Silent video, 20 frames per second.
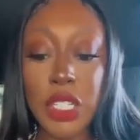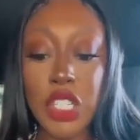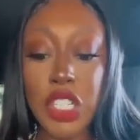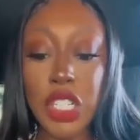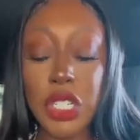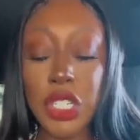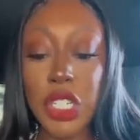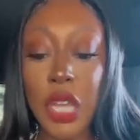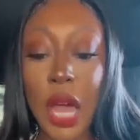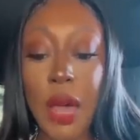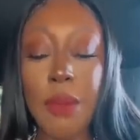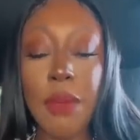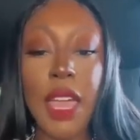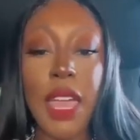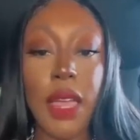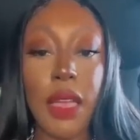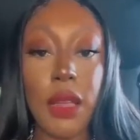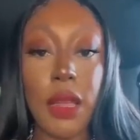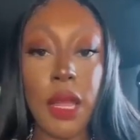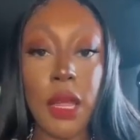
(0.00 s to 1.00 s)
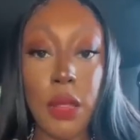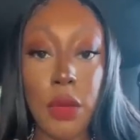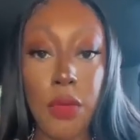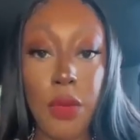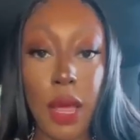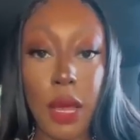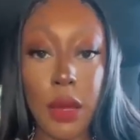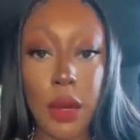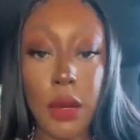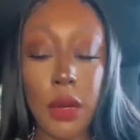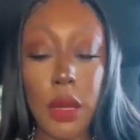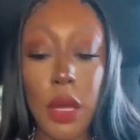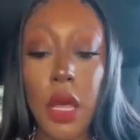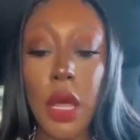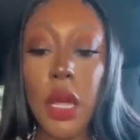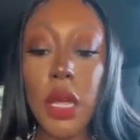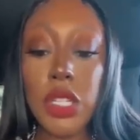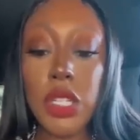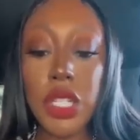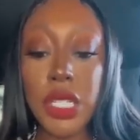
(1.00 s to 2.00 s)
that she shot Megan in the record?
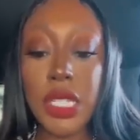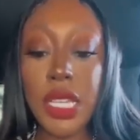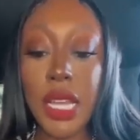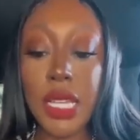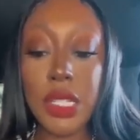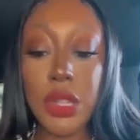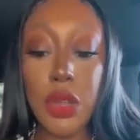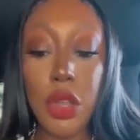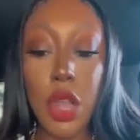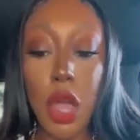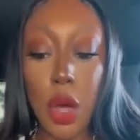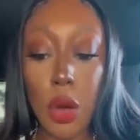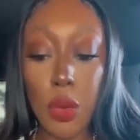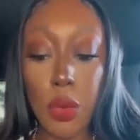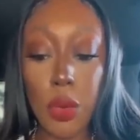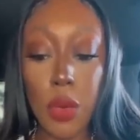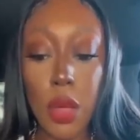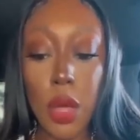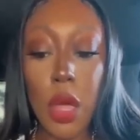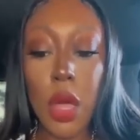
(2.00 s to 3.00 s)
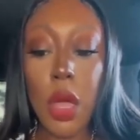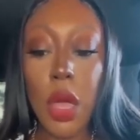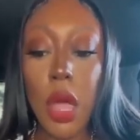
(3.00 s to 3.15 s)
She says, no.